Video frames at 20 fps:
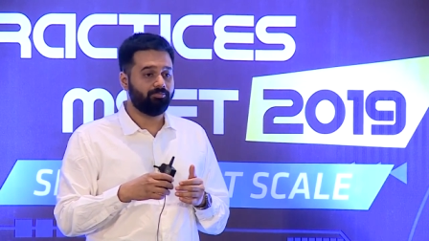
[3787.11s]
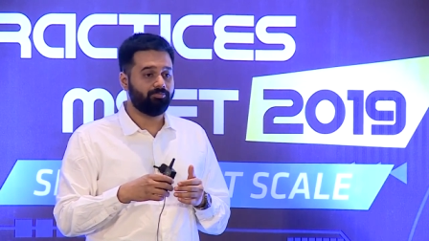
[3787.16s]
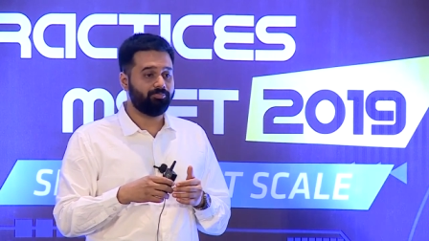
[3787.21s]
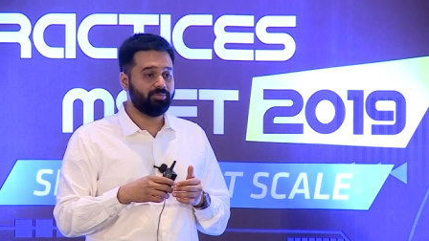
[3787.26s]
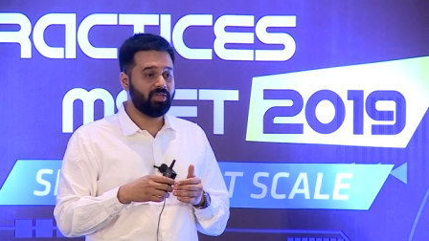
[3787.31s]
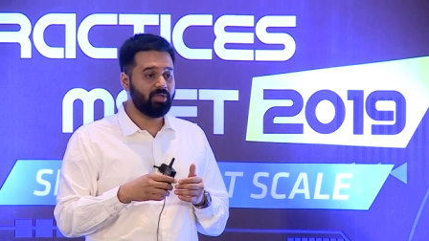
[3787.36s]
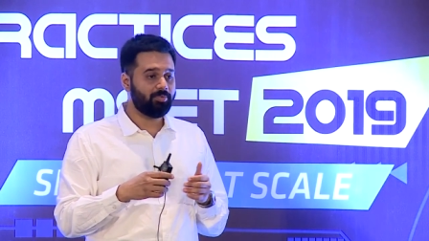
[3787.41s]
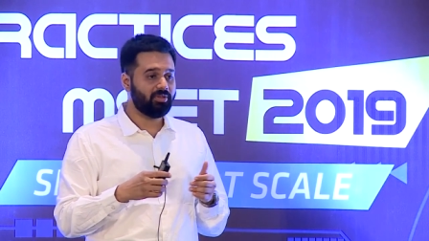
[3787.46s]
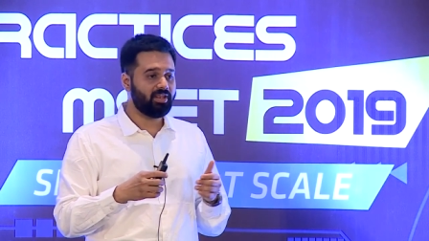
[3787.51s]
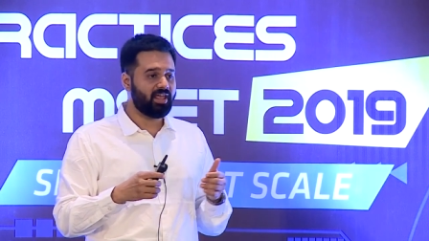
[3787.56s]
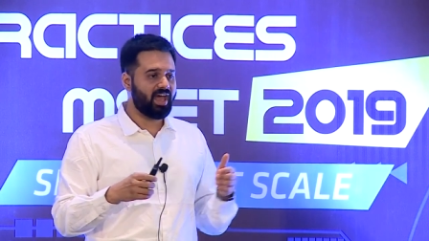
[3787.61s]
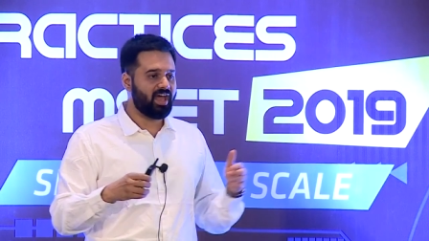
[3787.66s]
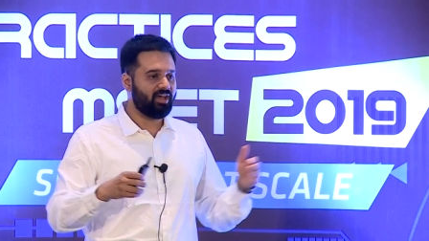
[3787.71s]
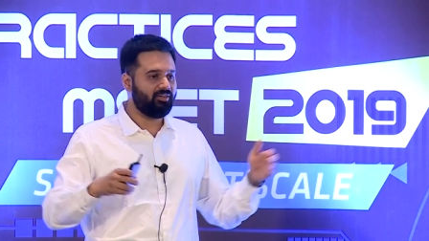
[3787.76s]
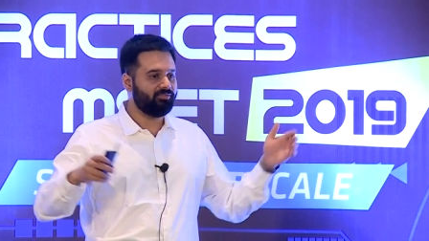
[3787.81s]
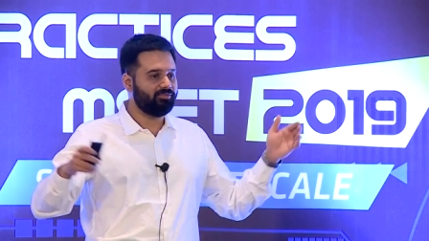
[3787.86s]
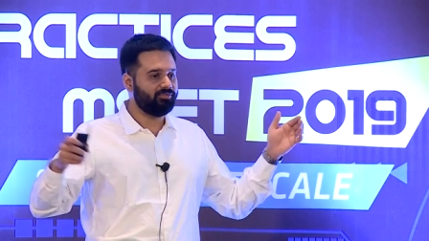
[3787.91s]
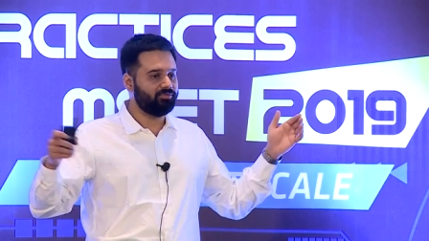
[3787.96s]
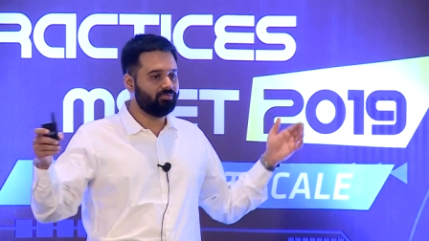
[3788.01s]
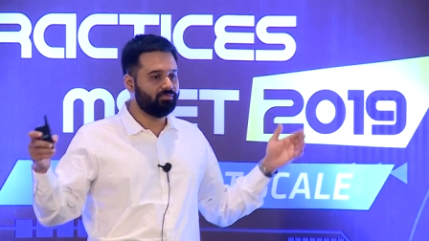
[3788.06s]
People have
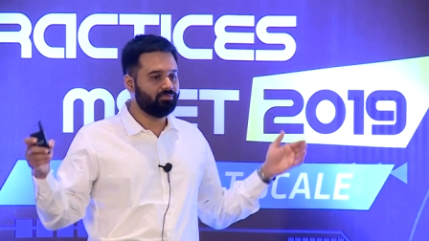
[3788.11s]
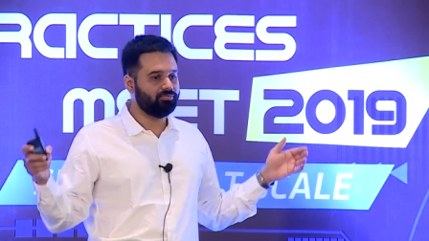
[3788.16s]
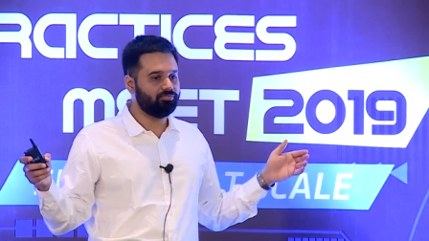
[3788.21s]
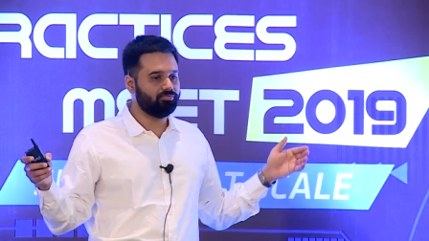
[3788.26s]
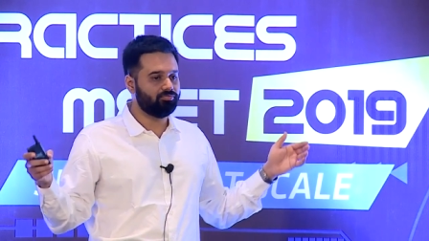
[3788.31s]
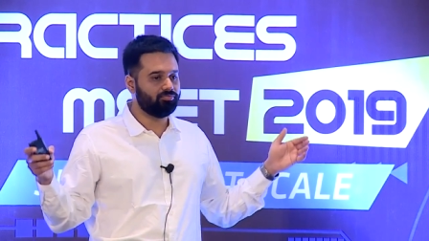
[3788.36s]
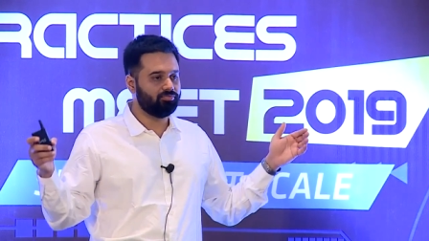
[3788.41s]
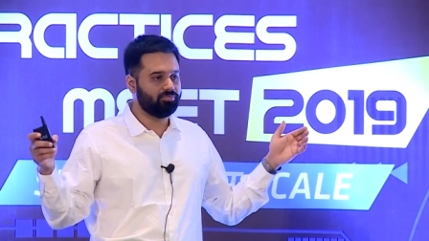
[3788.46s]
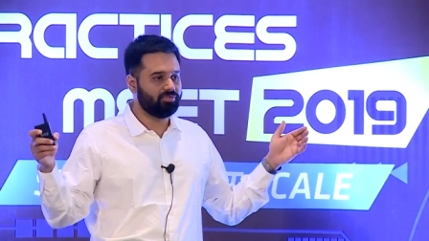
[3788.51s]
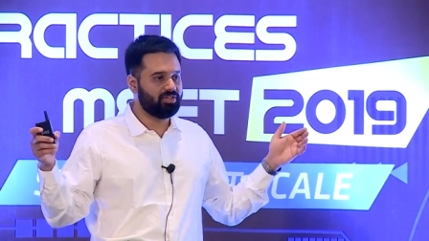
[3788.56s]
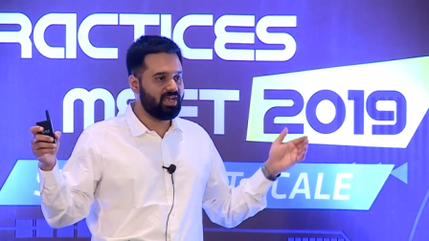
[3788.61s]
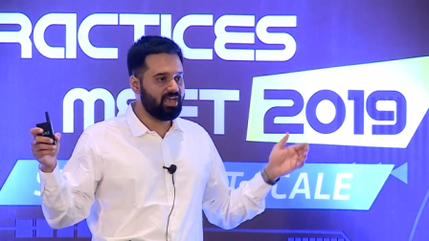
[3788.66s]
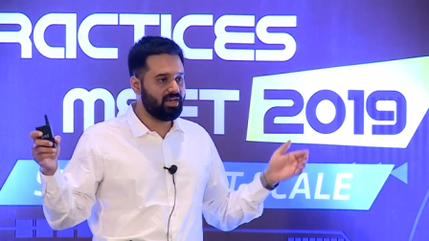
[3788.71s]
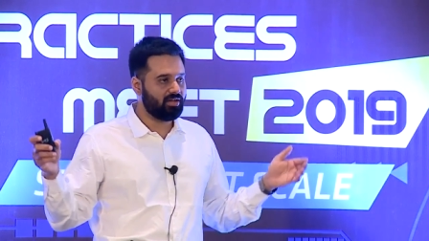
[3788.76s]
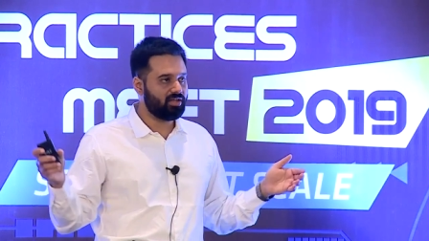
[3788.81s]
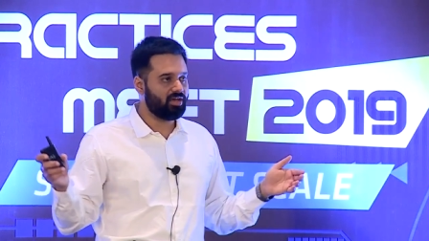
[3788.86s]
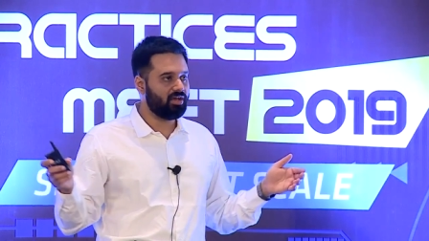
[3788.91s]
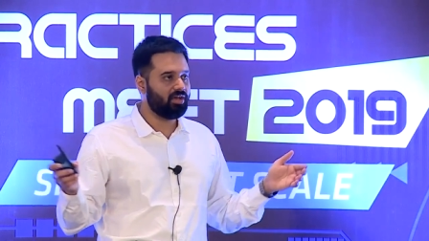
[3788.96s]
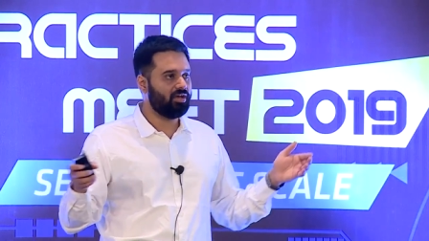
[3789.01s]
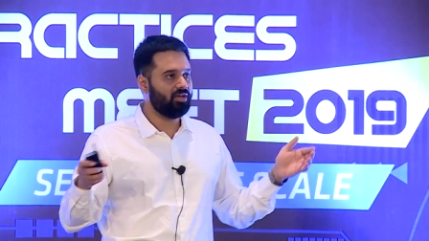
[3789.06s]

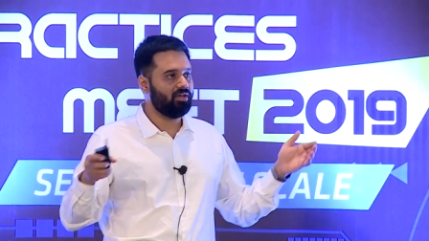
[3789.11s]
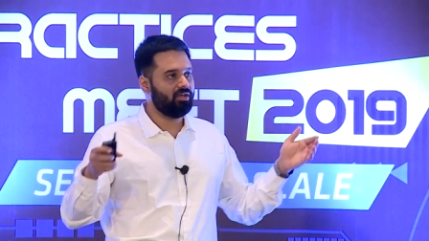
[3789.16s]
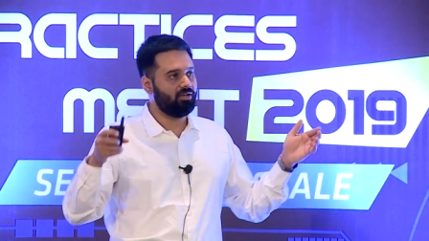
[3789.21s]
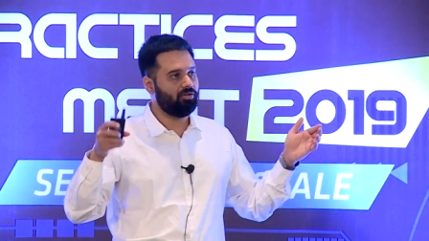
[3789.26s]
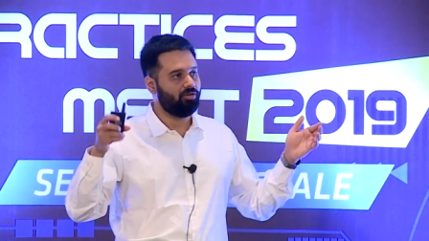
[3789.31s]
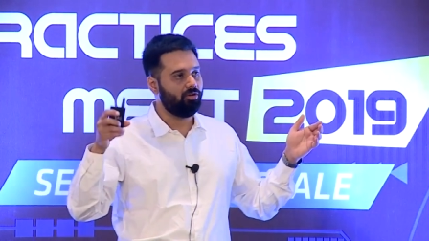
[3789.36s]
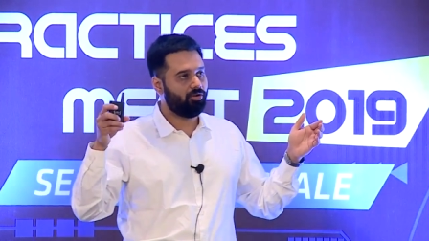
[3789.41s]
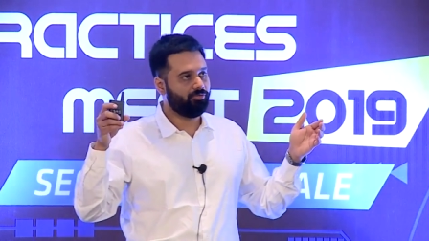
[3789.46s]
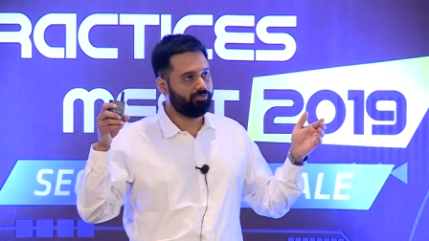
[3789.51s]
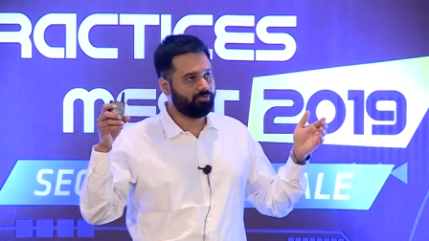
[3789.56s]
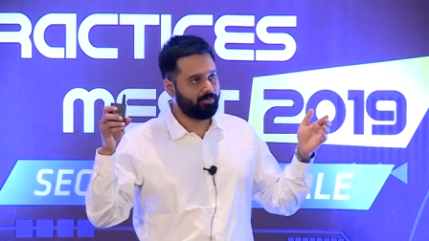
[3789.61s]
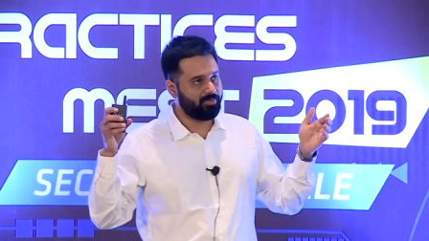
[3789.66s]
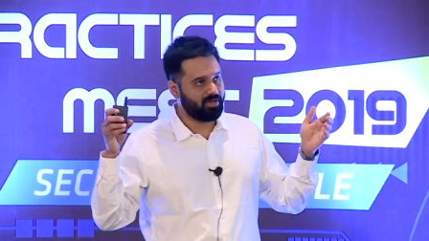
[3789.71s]
data of,